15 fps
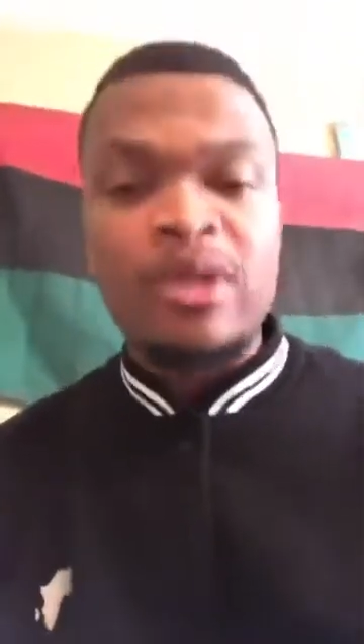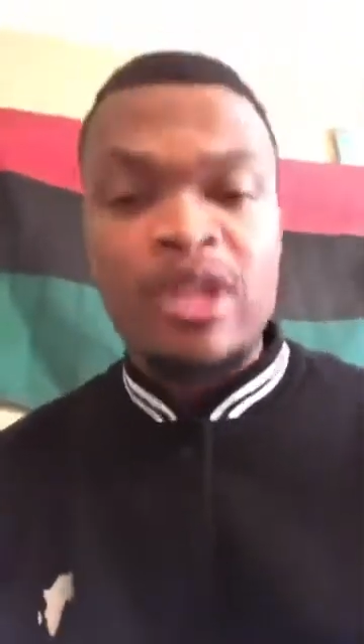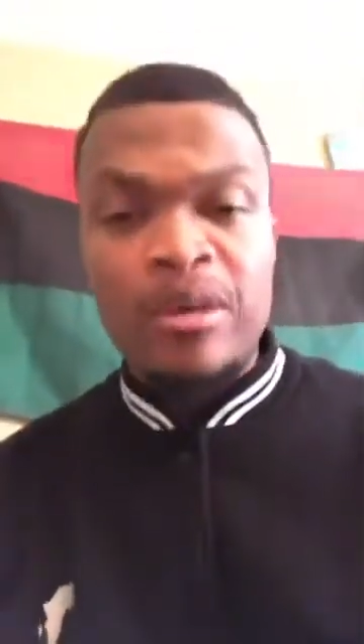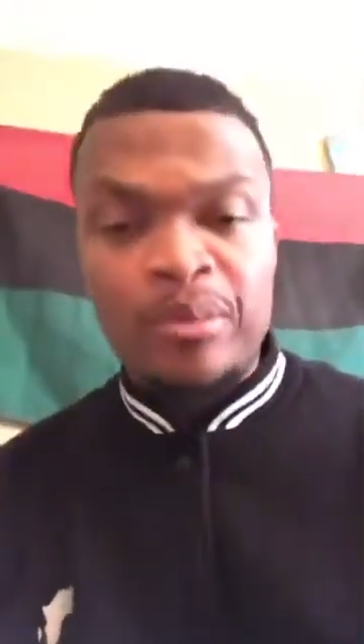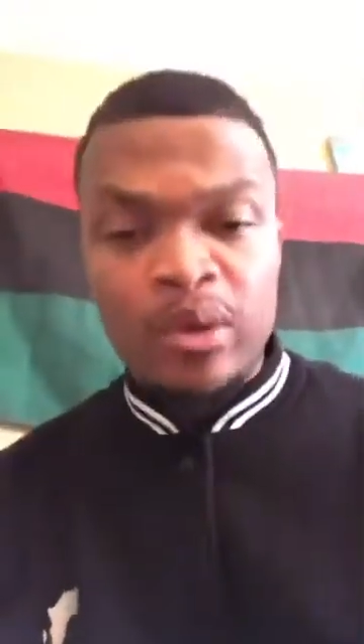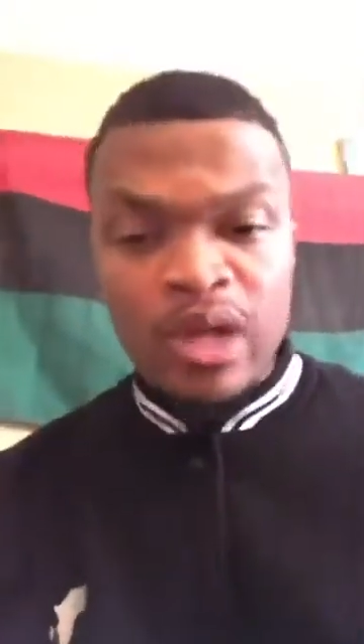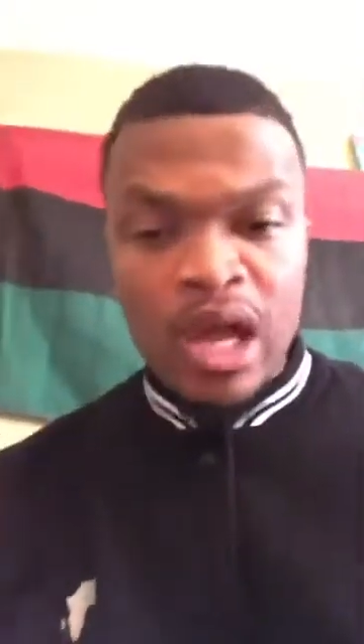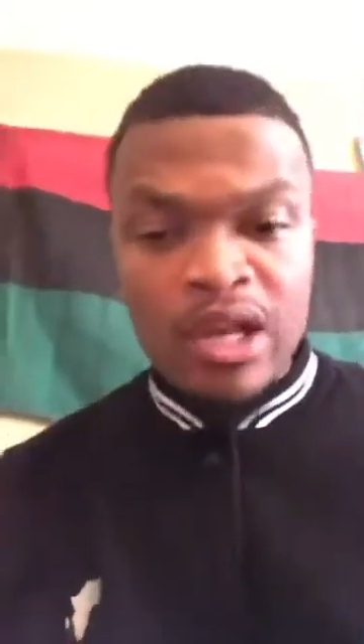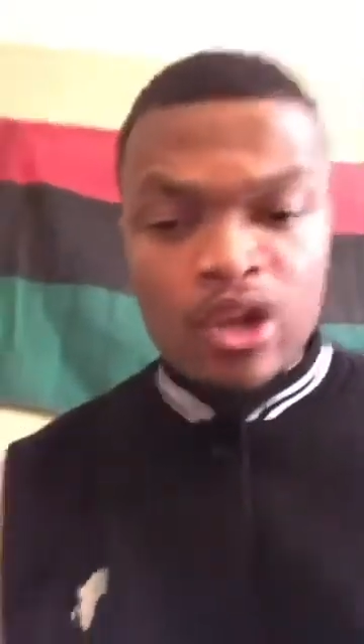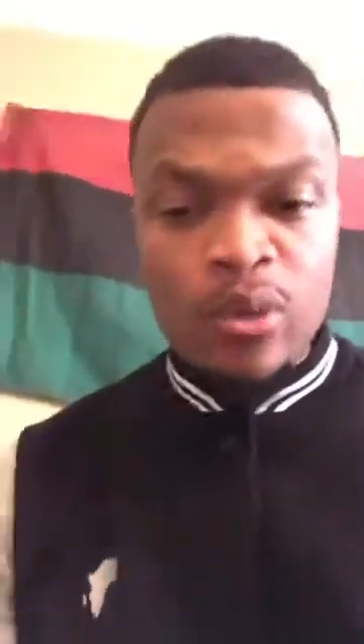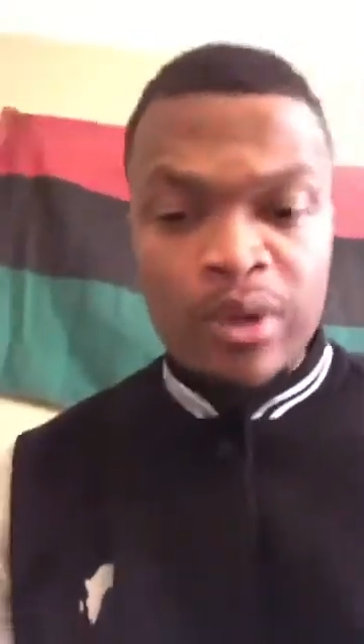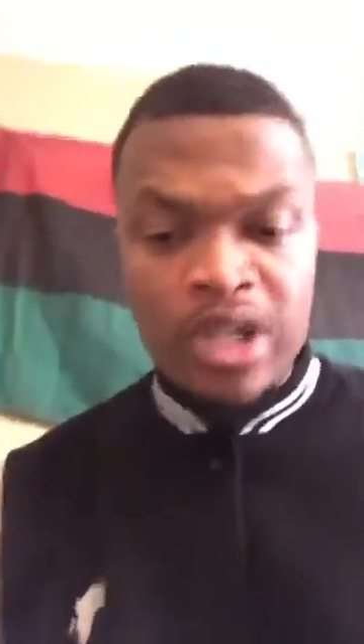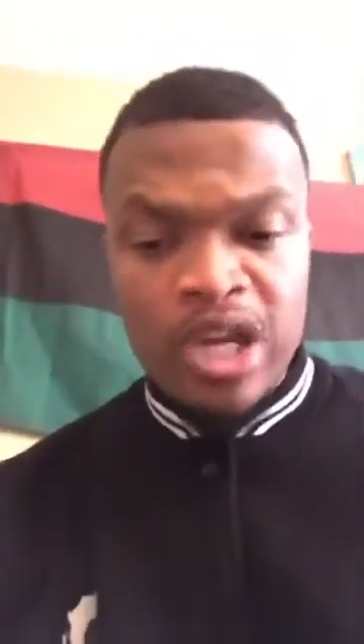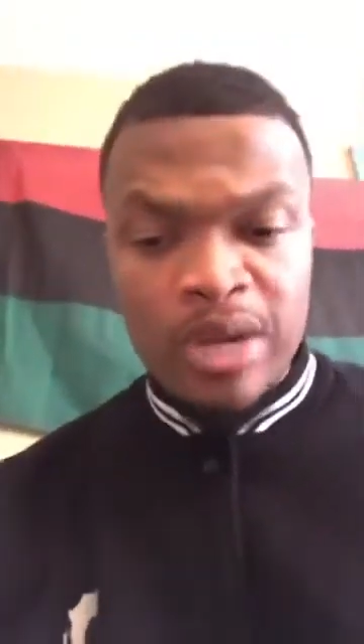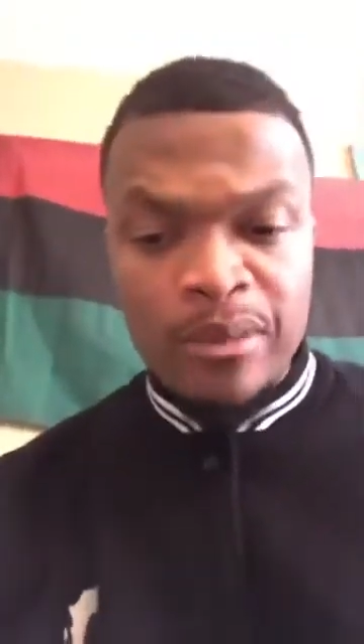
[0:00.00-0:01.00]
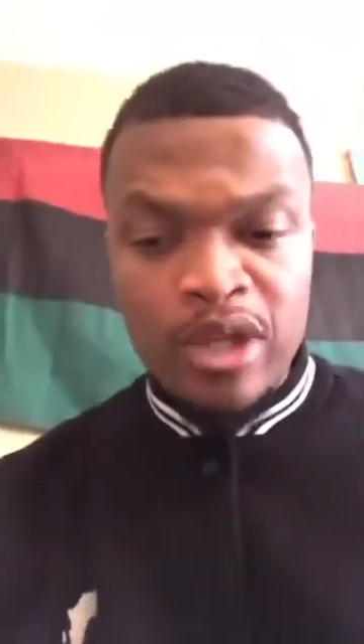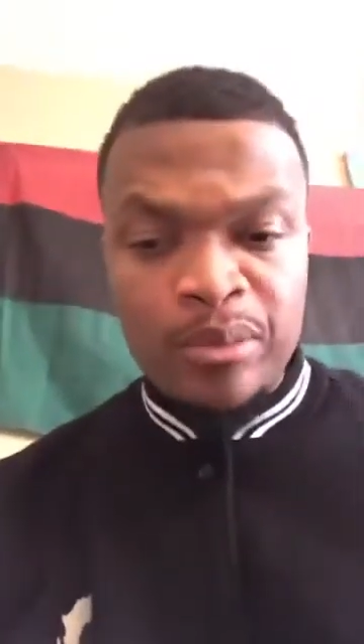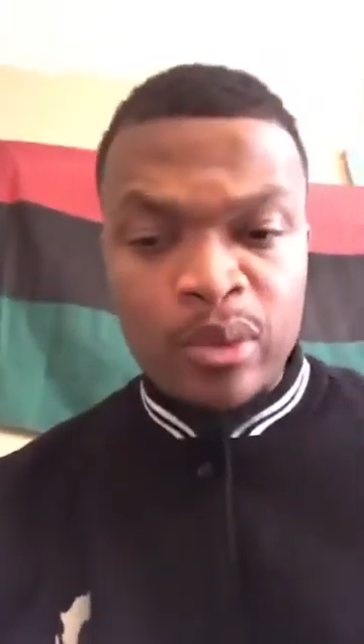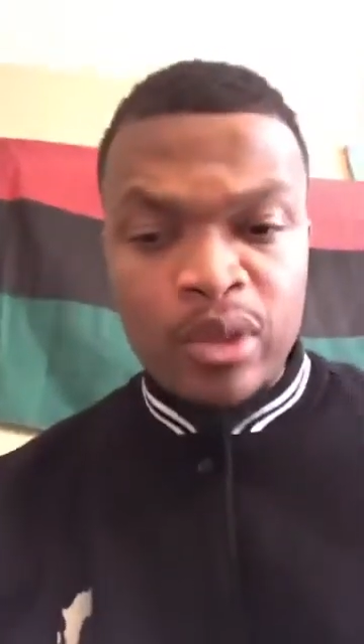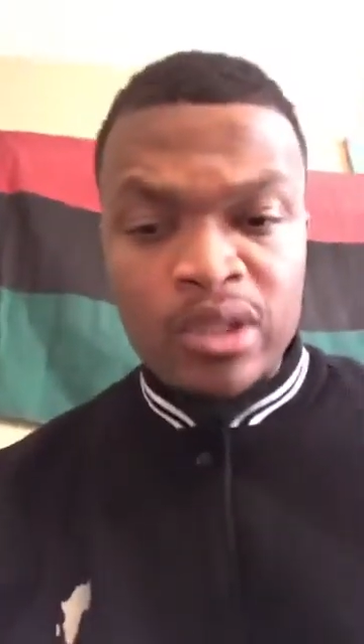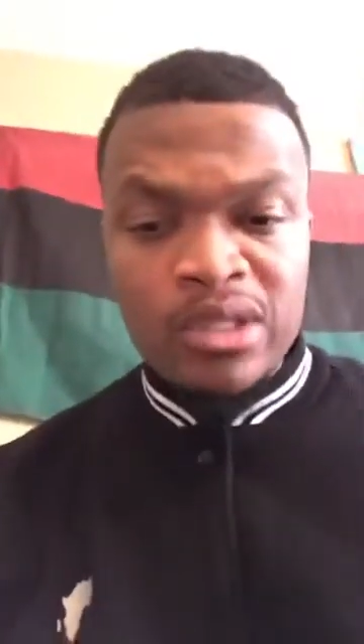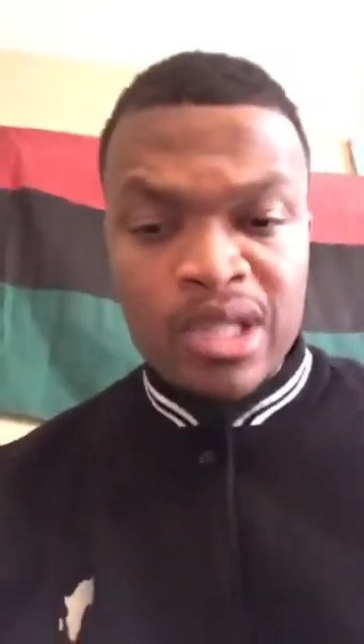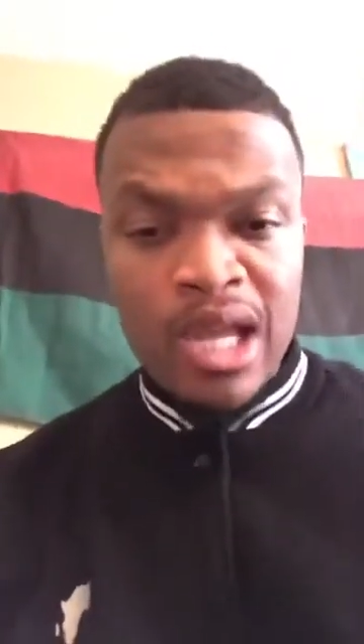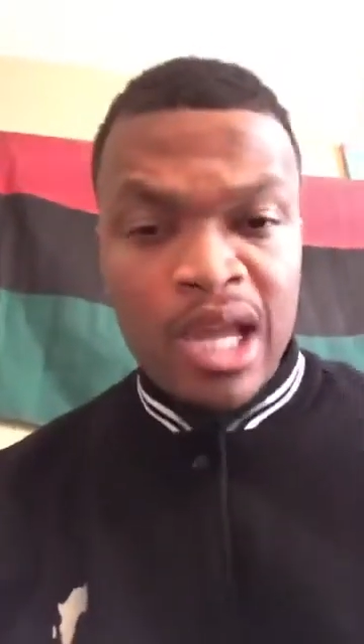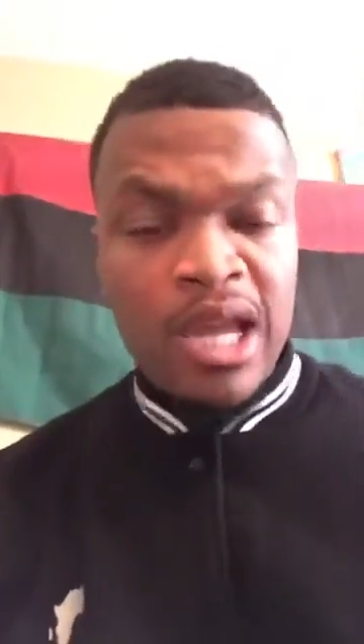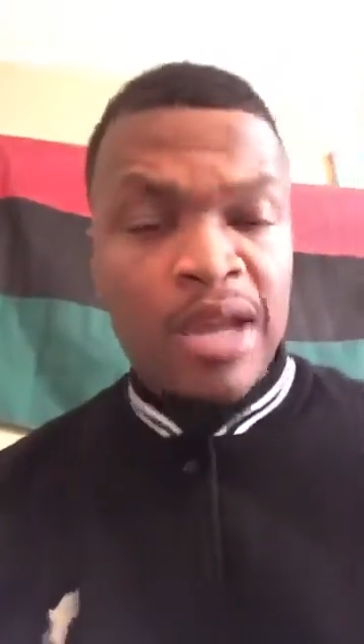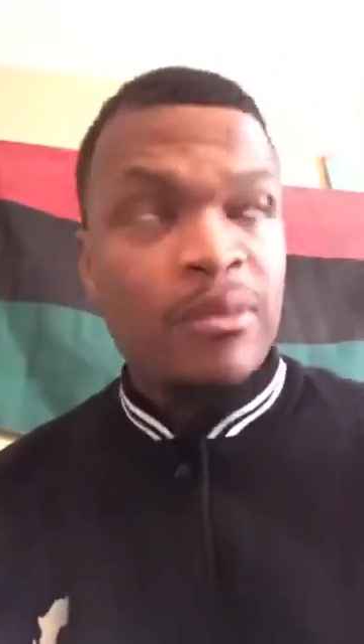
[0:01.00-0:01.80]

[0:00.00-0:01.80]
up on the time,